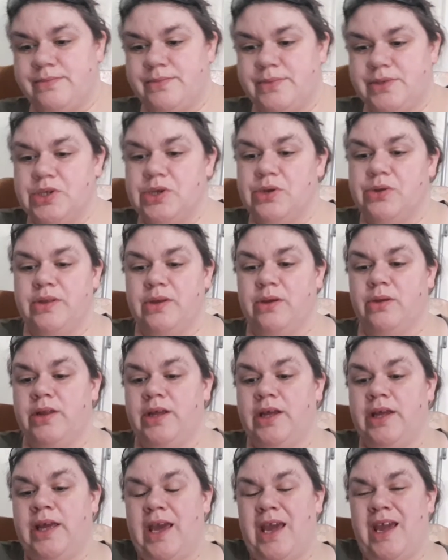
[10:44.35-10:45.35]
So the
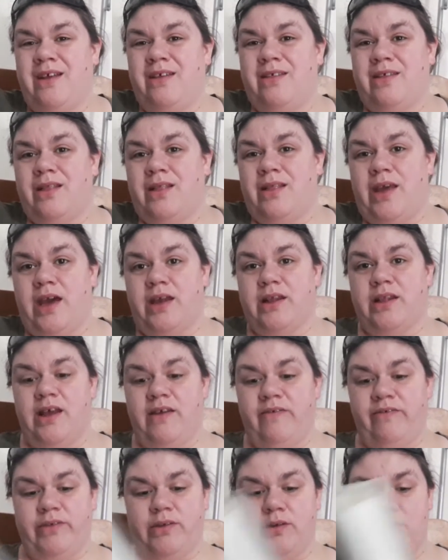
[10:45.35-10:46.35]
only Ada that they had
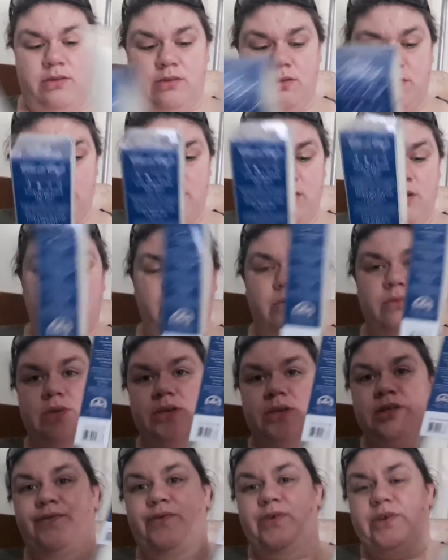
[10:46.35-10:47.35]
left
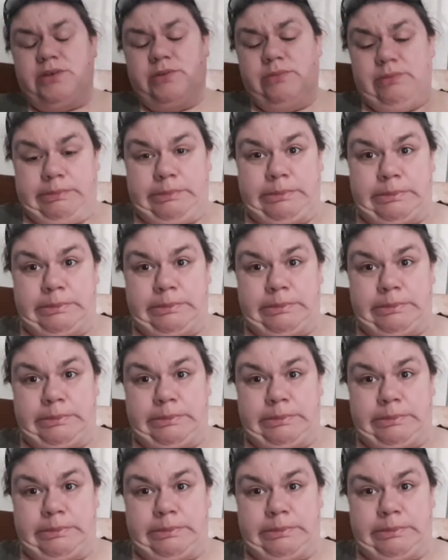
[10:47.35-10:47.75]
was 14.